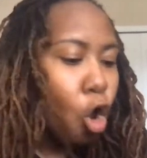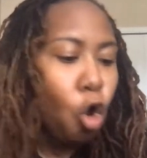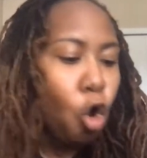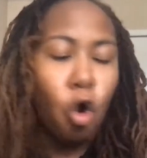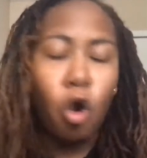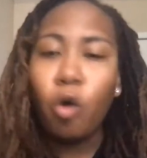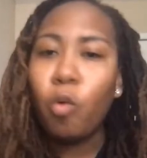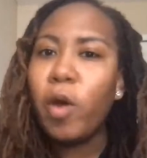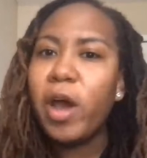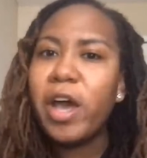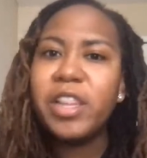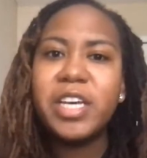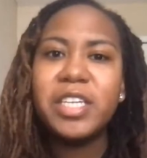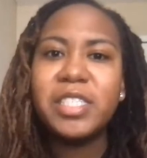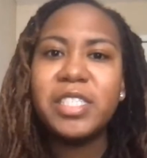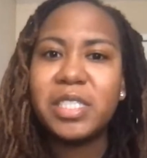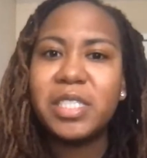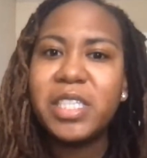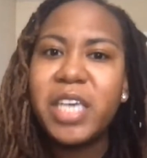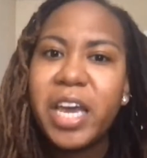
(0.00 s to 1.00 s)
or whether
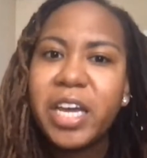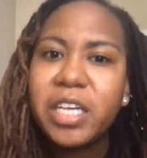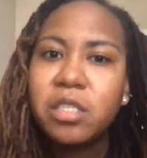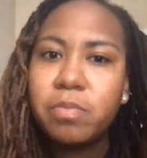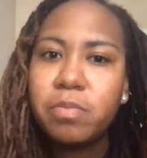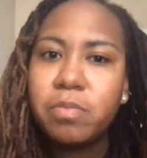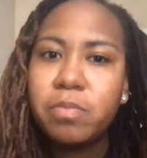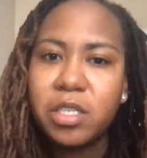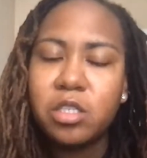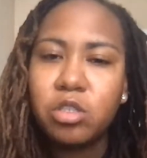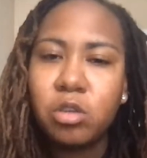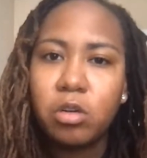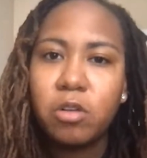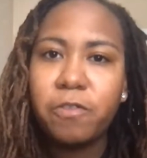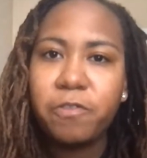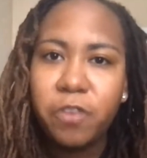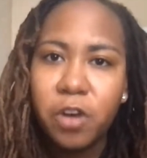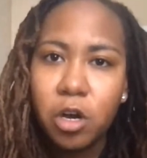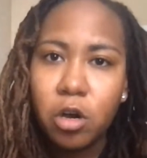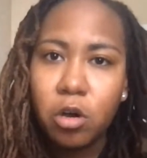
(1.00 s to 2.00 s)
it's a text message on
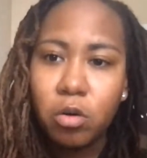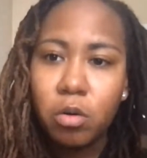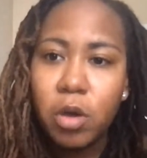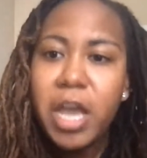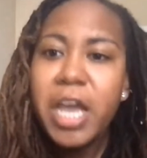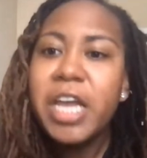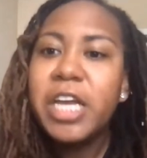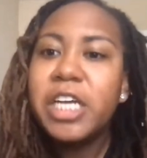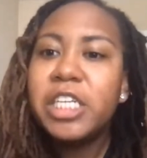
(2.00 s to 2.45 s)
the phone.